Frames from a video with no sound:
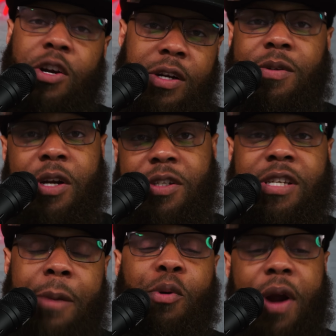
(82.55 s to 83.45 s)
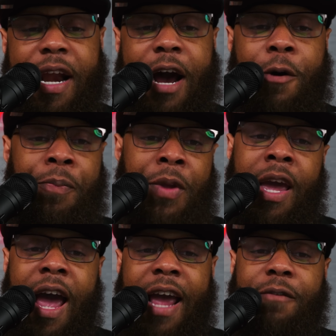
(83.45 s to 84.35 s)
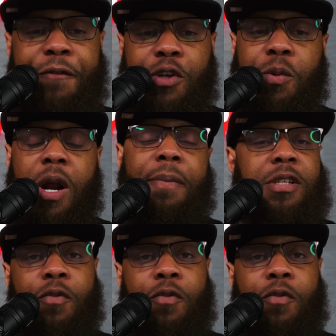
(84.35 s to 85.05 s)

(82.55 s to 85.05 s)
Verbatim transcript: or, or separate out and first one up is,